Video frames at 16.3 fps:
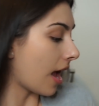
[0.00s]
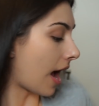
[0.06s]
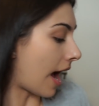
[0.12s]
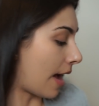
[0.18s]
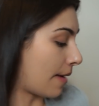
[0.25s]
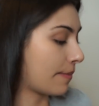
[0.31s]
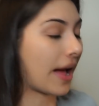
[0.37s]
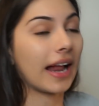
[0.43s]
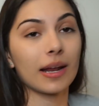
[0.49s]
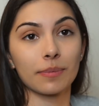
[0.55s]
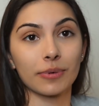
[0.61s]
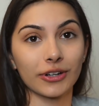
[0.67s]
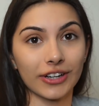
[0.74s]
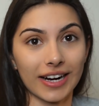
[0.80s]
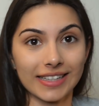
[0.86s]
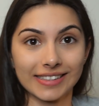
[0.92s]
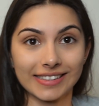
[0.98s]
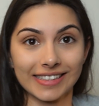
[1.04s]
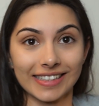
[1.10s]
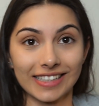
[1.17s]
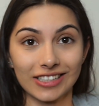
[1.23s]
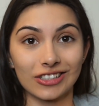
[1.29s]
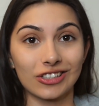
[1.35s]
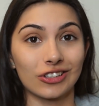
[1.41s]
I'm bad at
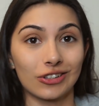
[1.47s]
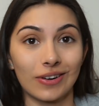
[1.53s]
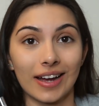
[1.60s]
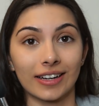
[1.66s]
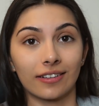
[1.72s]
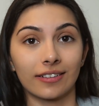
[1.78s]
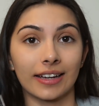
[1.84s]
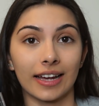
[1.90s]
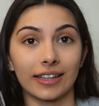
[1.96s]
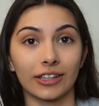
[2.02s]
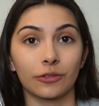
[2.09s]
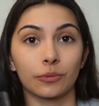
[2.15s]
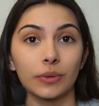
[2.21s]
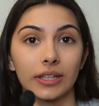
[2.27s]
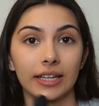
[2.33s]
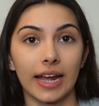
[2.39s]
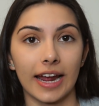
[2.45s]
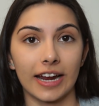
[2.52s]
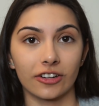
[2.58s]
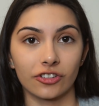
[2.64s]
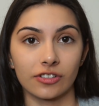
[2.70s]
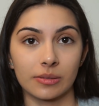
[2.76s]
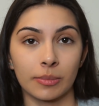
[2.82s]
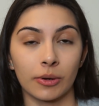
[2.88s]
procrastinating too and I'll get like really
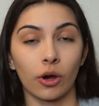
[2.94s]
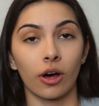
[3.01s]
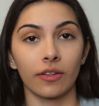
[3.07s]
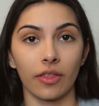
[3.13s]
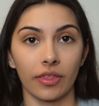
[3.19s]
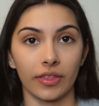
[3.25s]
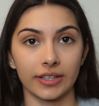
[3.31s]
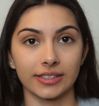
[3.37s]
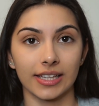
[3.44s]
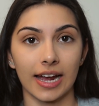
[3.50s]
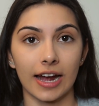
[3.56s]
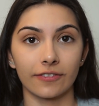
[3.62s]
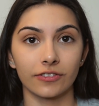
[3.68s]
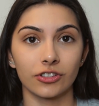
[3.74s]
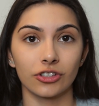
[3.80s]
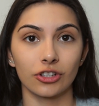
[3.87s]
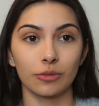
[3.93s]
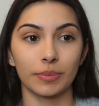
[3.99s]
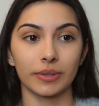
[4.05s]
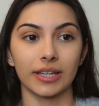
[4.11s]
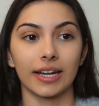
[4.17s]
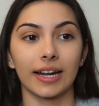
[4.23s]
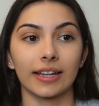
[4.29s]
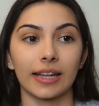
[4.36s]
anxious about all the things I have to do
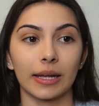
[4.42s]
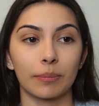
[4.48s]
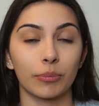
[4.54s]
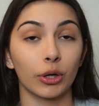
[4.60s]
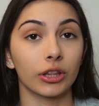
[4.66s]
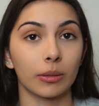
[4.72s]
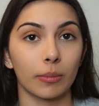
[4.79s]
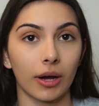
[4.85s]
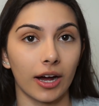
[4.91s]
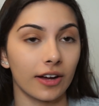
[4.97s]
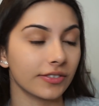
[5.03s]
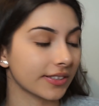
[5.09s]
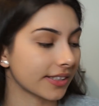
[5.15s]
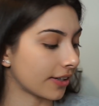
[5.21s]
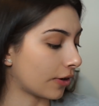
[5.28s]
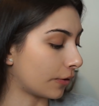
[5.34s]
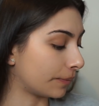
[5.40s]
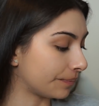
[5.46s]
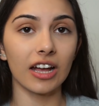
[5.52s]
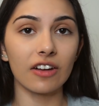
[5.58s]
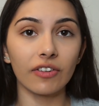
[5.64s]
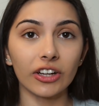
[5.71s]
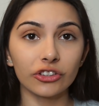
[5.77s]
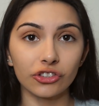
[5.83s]
but then I like put them off so
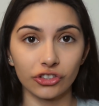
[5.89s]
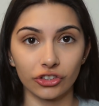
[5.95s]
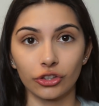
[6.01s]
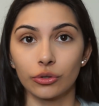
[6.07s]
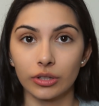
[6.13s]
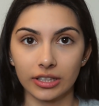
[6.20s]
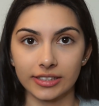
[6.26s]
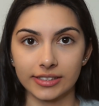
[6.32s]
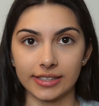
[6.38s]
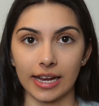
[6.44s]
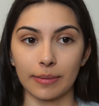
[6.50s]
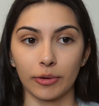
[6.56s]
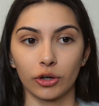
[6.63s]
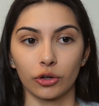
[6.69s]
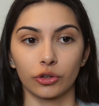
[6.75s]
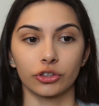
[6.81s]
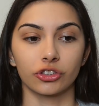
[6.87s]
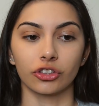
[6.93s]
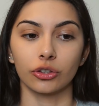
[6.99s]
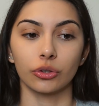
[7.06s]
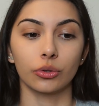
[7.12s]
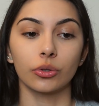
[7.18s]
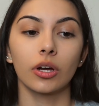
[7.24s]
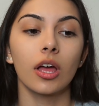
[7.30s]
if I just do the assignment or
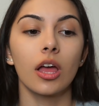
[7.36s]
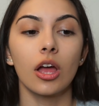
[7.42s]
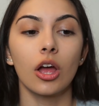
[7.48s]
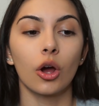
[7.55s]
do